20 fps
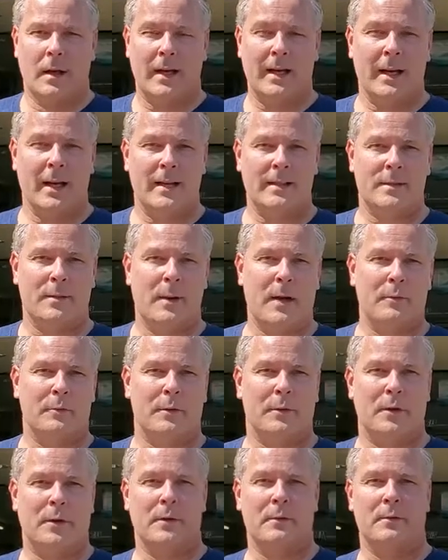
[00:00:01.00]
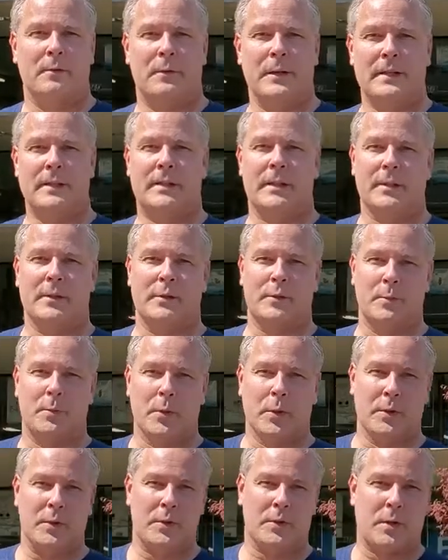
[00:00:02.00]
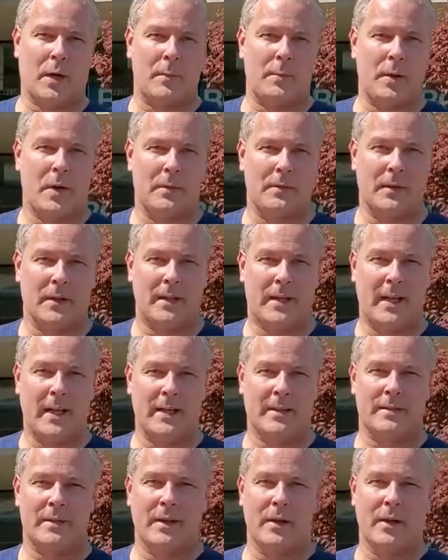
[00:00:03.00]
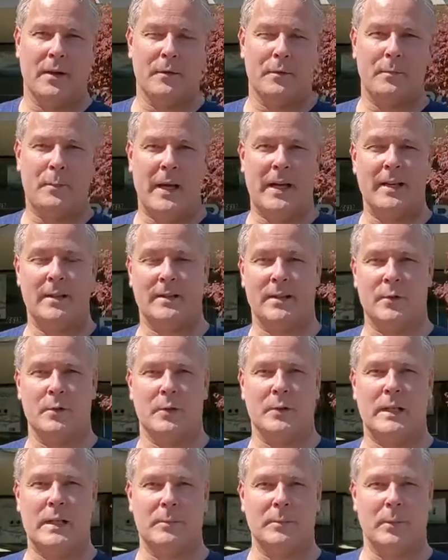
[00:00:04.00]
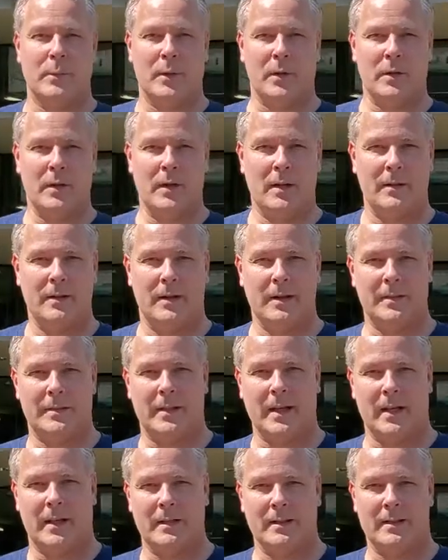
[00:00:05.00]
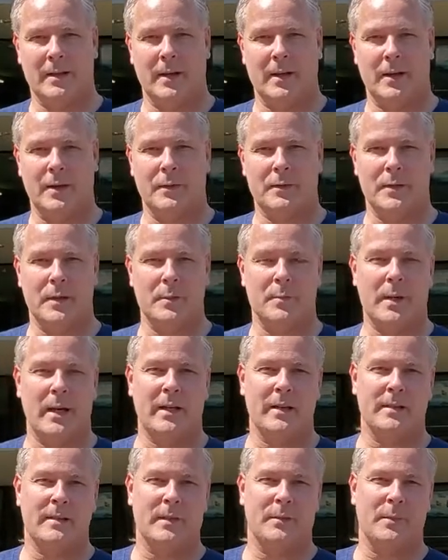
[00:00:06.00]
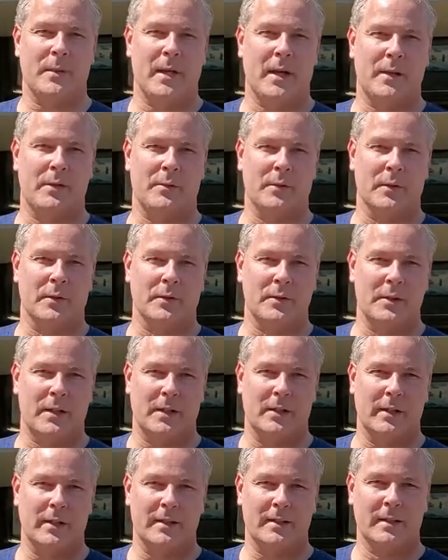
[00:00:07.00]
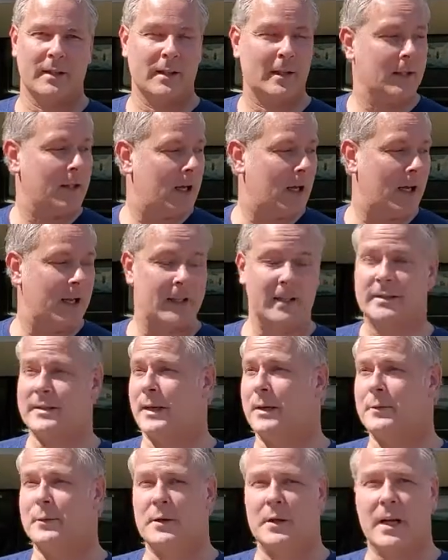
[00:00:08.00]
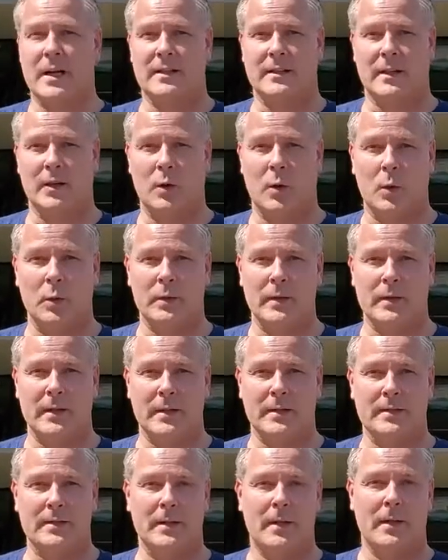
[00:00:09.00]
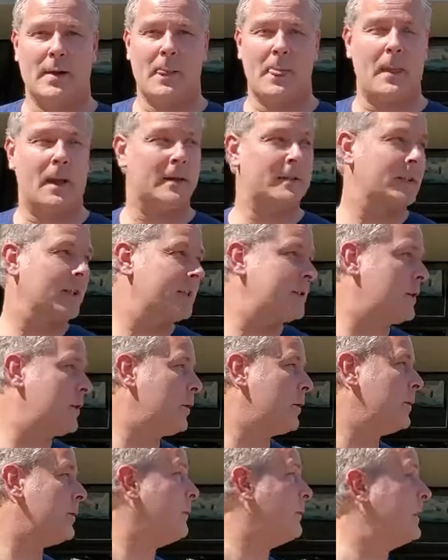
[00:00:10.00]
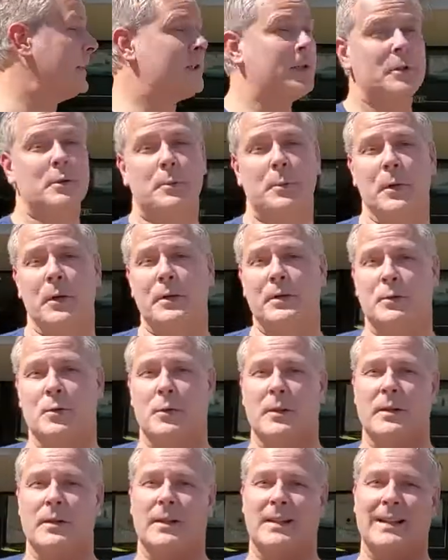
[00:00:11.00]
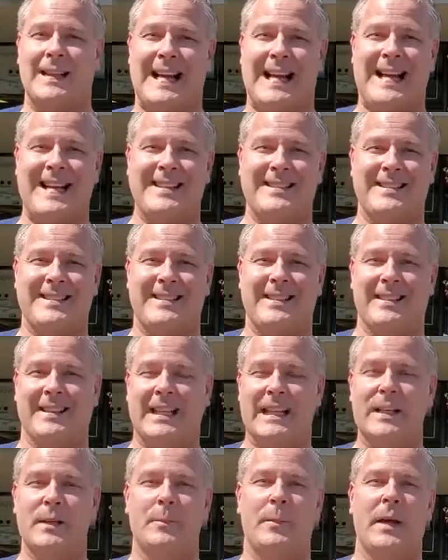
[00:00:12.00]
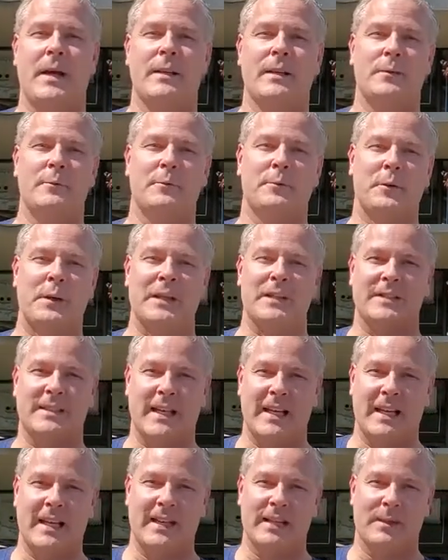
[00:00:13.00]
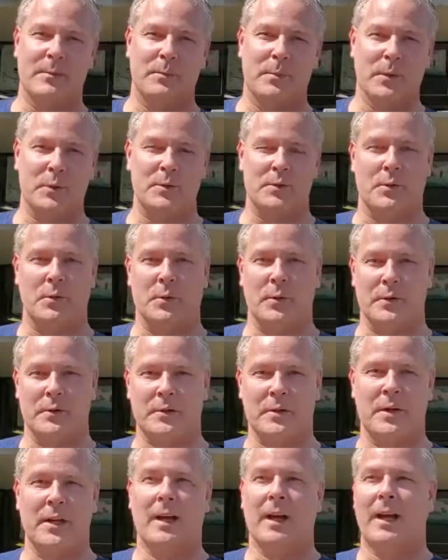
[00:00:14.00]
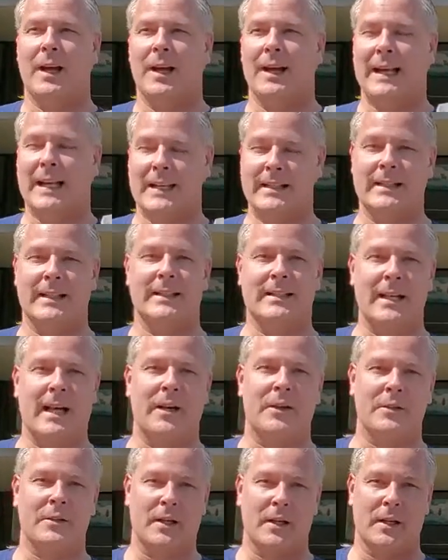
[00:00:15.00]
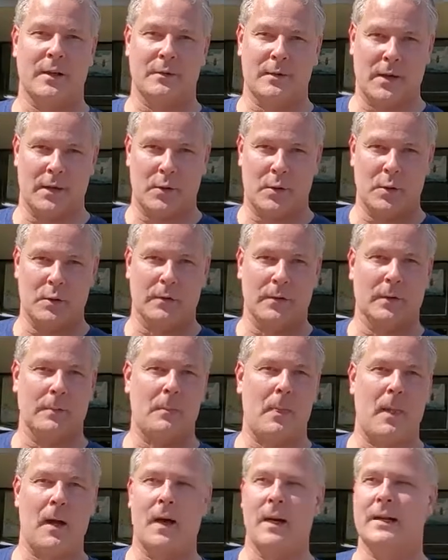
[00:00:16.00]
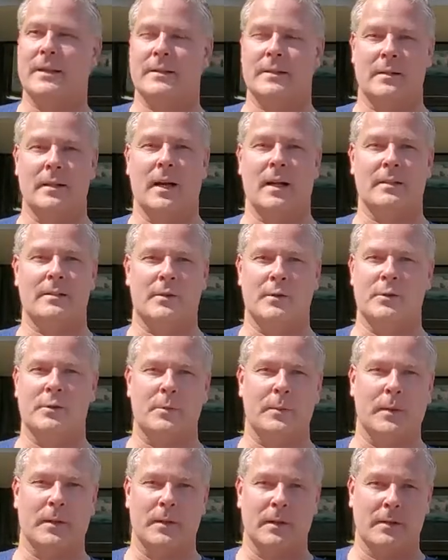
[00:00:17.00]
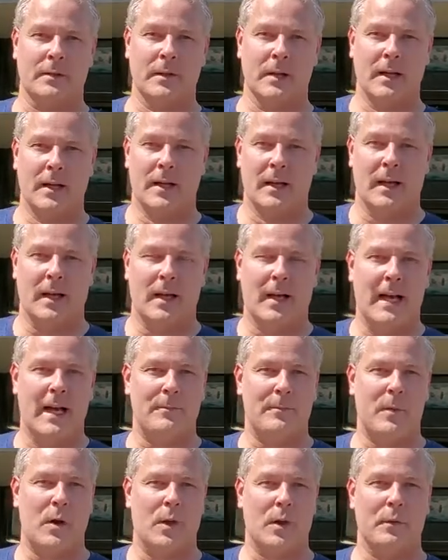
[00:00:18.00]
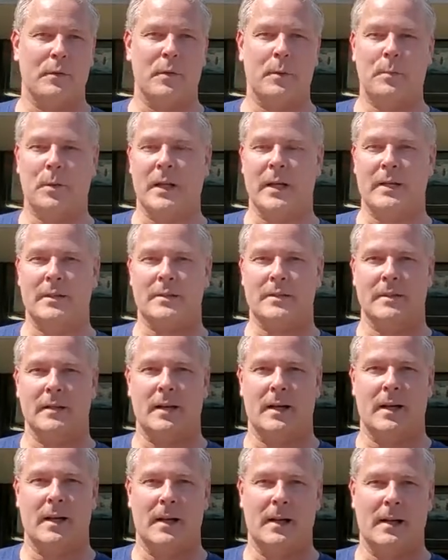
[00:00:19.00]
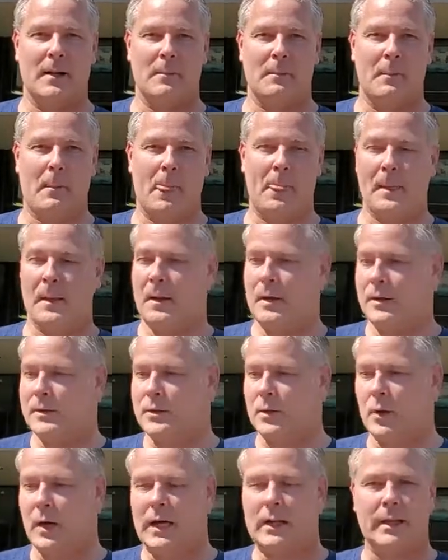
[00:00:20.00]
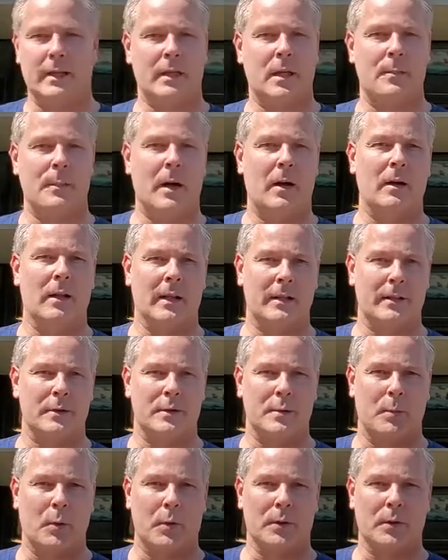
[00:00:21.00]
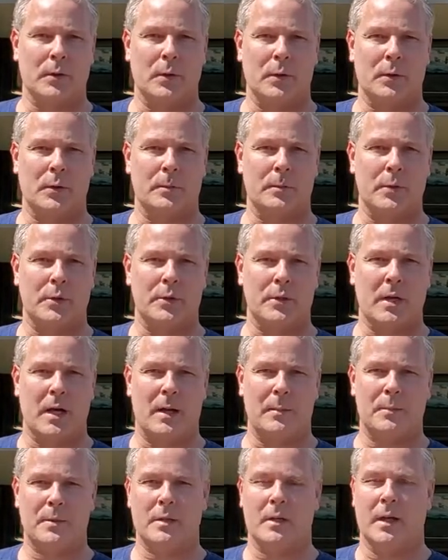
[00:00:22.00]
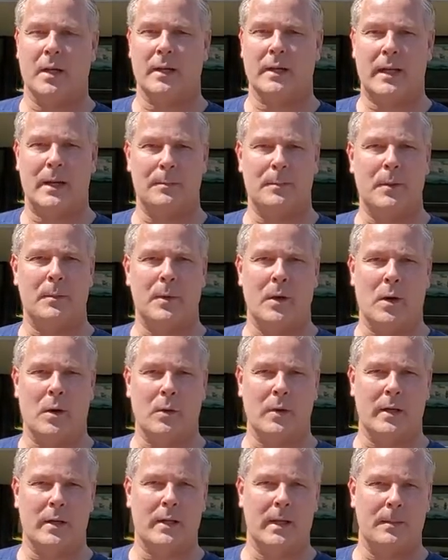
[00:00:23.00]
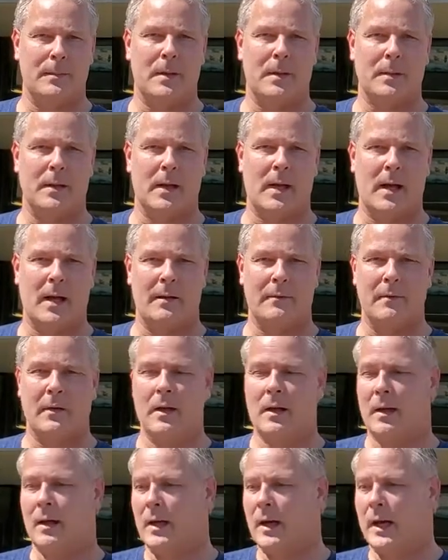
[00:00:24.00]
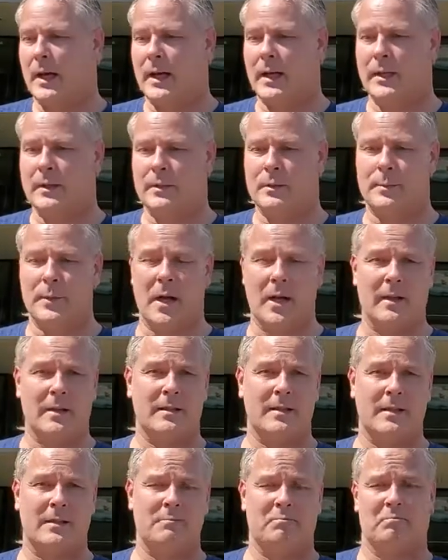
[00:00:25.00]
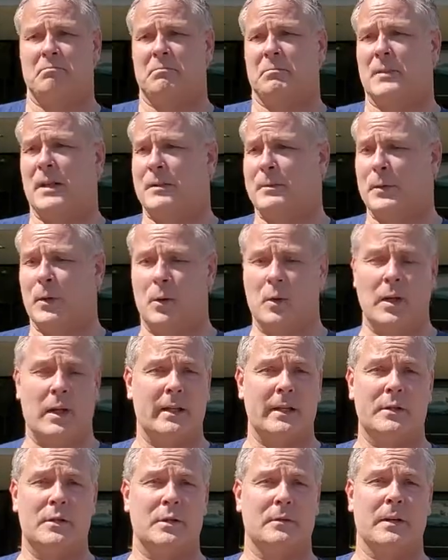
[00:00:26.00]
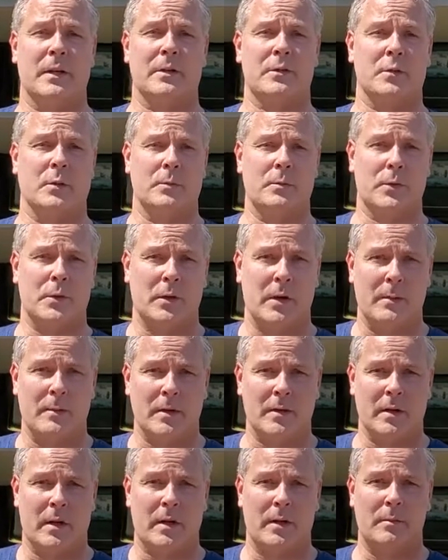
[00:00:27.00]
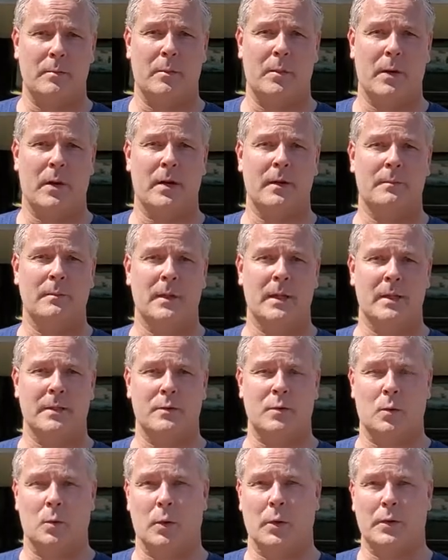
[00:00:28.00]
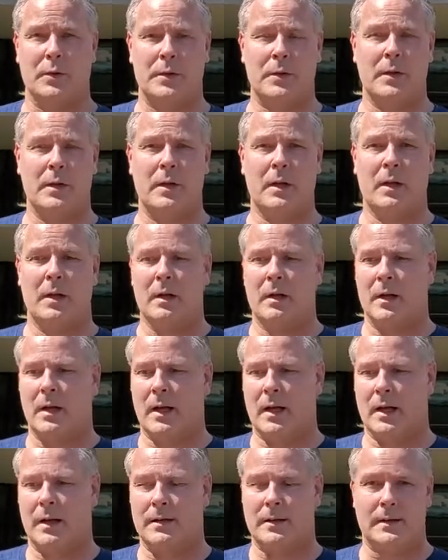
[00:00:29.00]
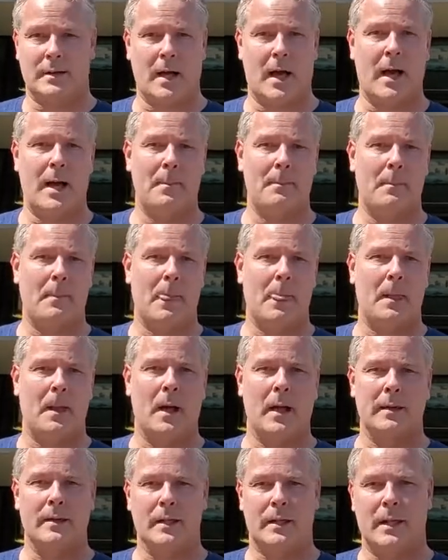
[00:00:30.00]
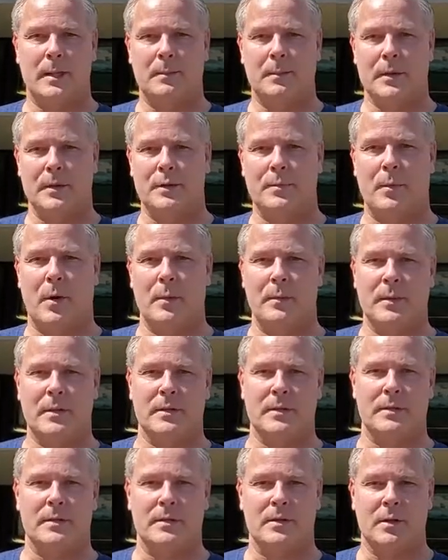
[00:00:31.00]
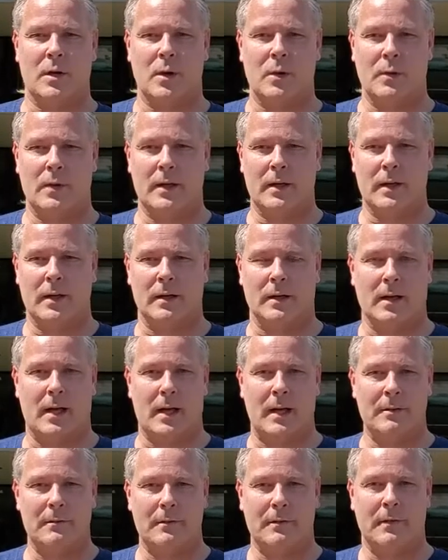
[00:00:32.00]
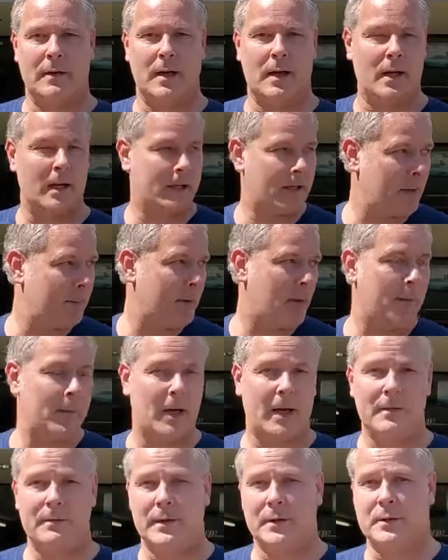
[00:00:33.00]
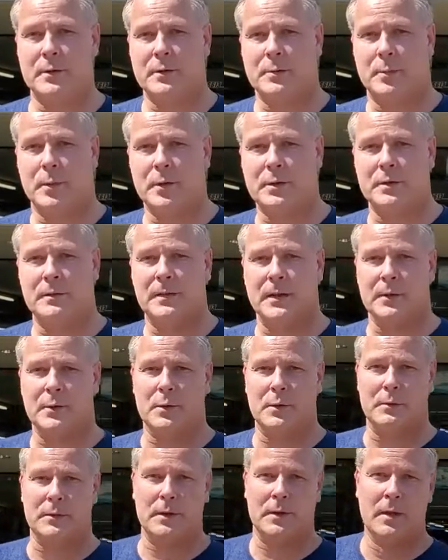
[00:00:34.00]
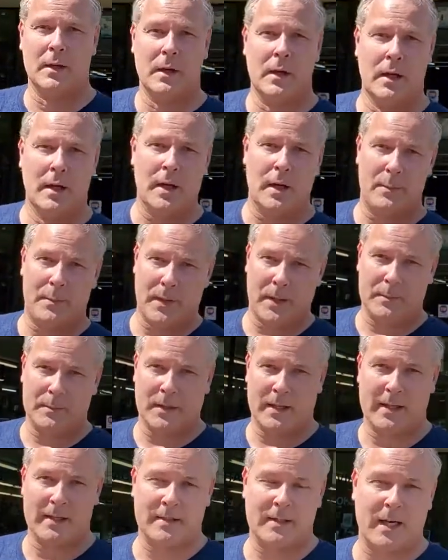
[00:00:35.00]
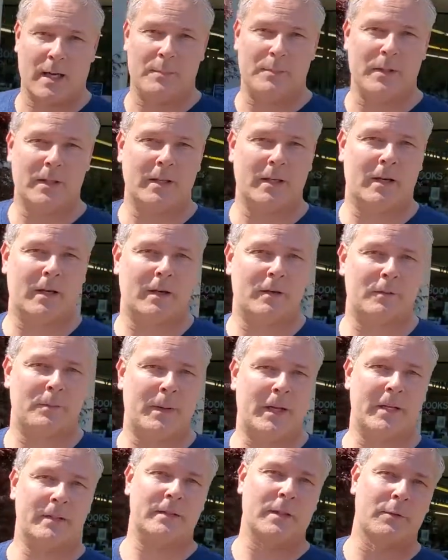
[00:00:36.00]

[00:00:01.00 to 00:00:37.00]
Hey guys, I'm out in front of Vintage Books dropping off a case of Penance Unredeemable, the second of the Penance FBI Thriller series. Uh, excited for you guys to get a hold of this. I just let you know, Vintage Books is one of the last independent freestanding bookstores in the entire city of Vancouver. Uh, it's nuts. You used to be able to uh, have them all over the place. Um, so I like to come out, I like to support the local bookshops, uh, keep them going, keep them alive. Uh, to be honest, like a whole lot easier if I sold them through Amazon, but it's worth uh, the time uh, to keep these small businesses going and alive, uh, come on by Vintage Books in Vancouver. Uh, pick up the latest copy of Penance